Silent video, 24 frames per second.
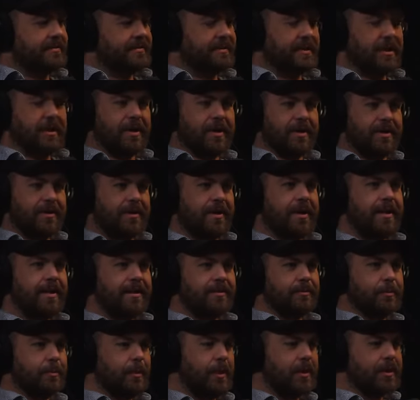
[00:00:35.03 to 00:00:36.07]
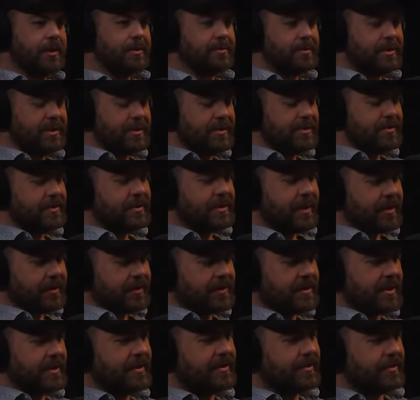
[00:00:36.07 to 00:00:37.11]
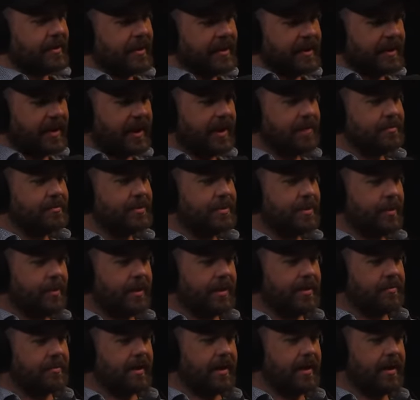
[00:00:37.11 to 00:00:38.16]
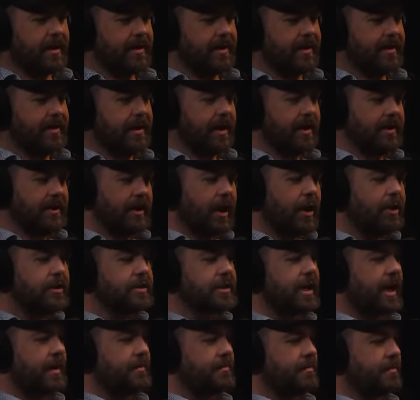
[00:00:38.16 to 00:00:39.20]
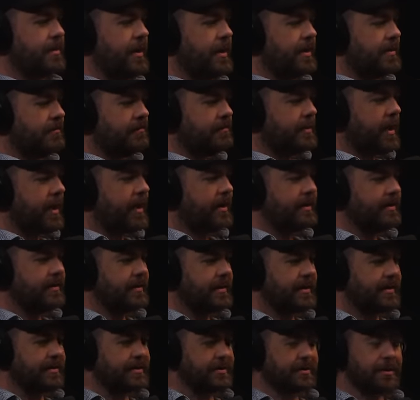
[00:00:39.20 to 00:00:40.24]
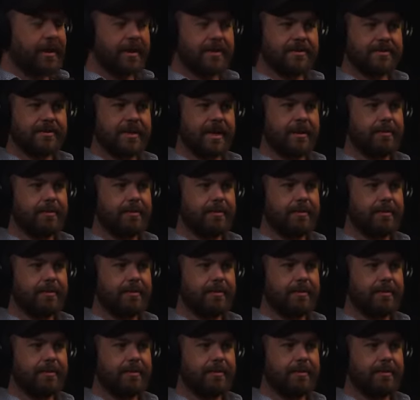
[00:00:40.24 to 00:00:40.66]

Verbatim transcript: Let's go. All right. Welcome to Ghosts and Grit. I'm joined by a, a longtime friend of mine, Neil Strauss.